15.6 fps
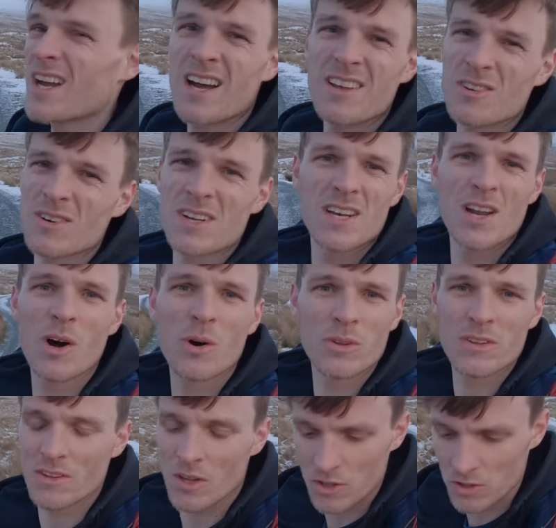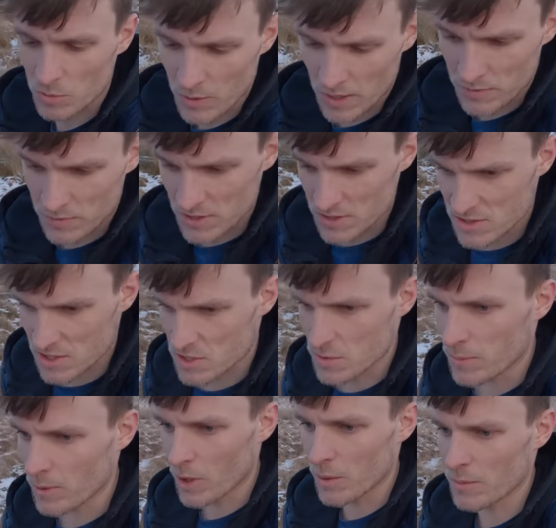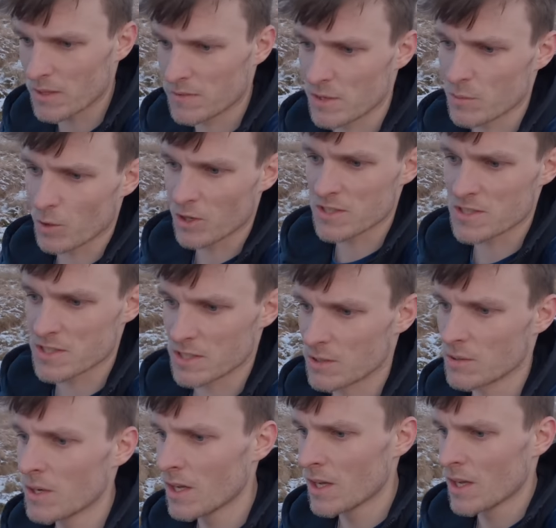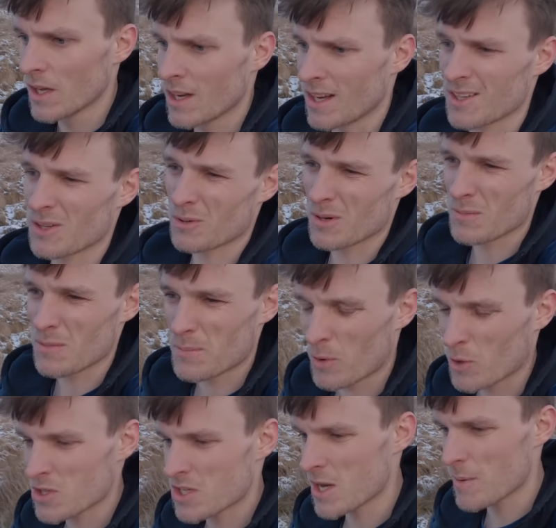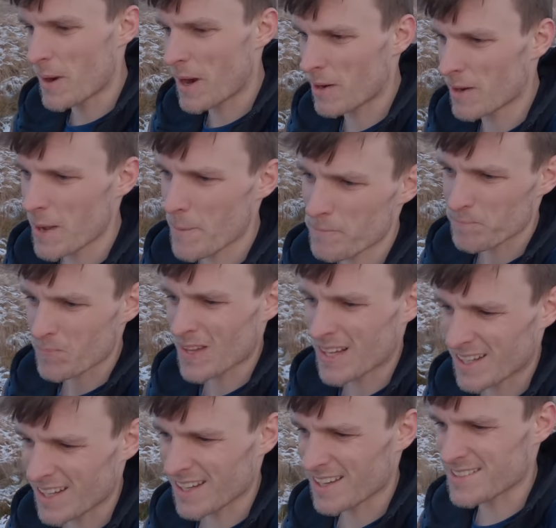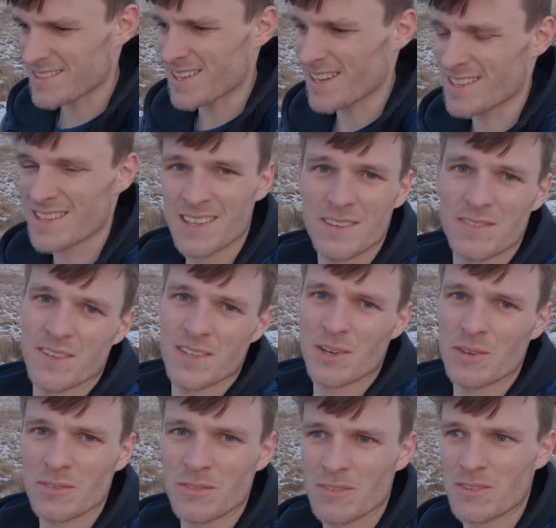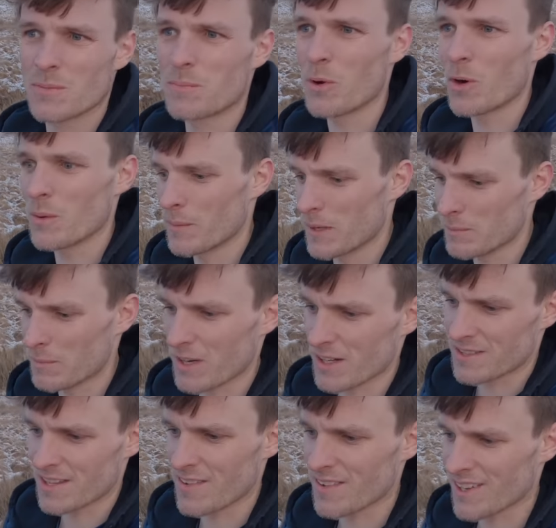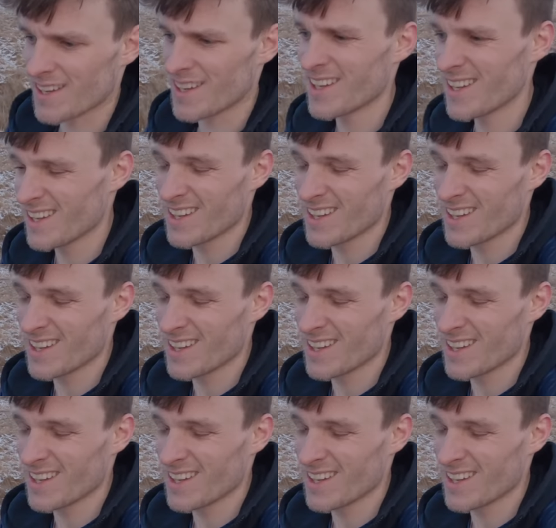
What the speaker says: guys already know, there's always a way for you to support me if you want to. I don't want to be pushy about it. And like I said, if you don't support me monetarily,